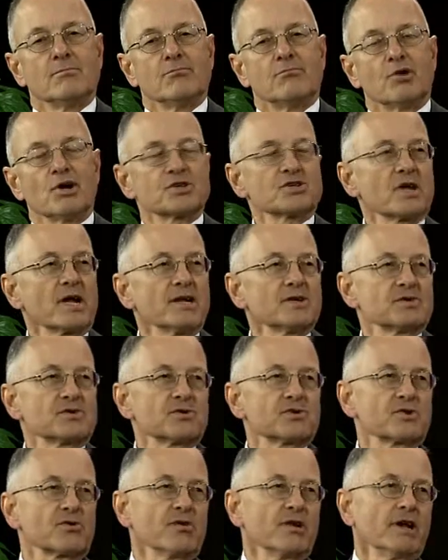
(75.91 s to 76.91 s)
breast
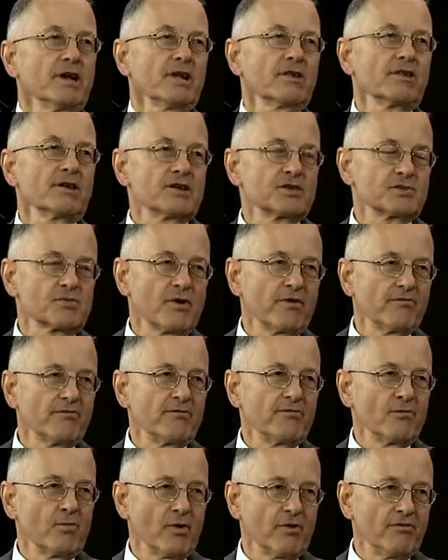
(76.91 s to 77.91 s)
cancer screening things we've
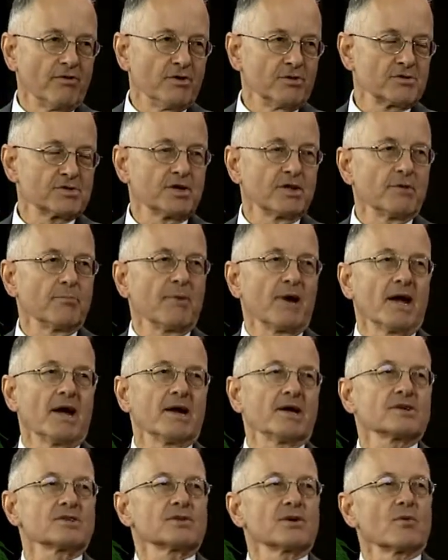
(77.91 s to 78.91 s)
we've used in the
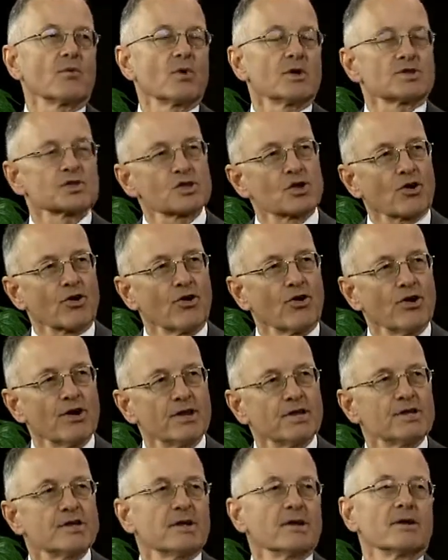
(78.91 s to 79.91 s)
past and what's
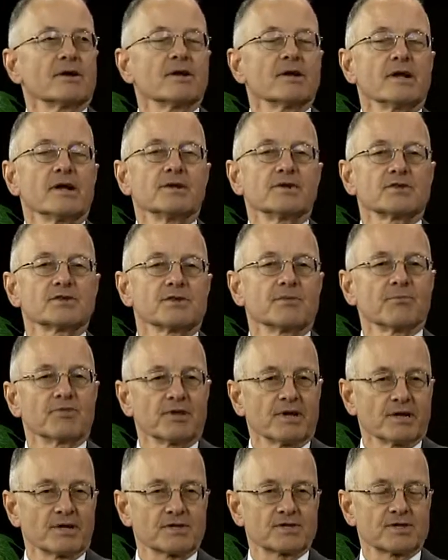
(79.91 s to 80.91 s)
current and and some
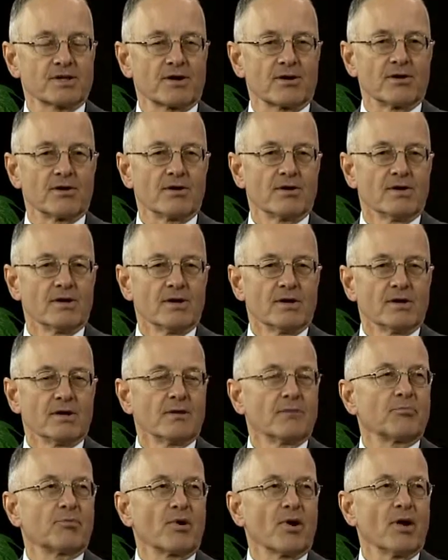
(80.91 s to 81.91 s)
things that are
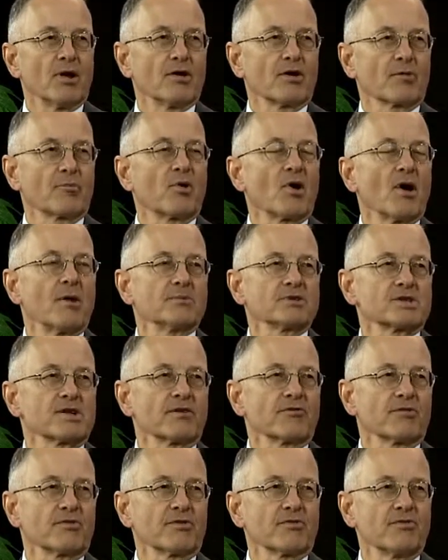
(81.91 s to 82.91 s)
pro- look
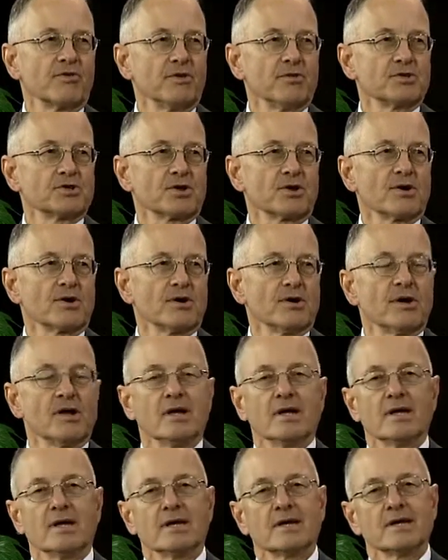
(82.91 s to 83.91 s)
promising for the future
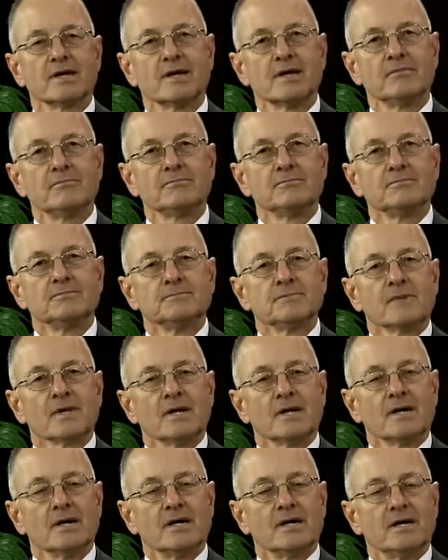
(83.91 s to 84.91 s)
and. Um,
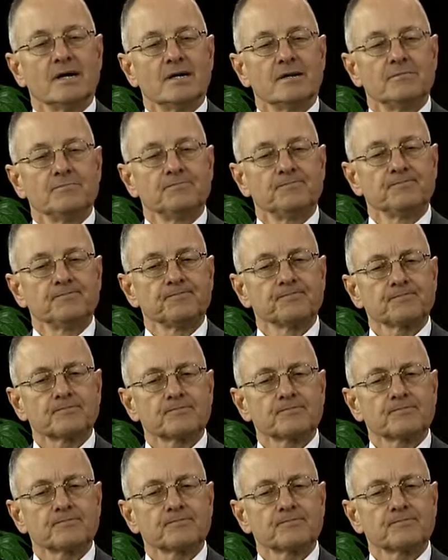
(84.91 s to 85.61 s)
um,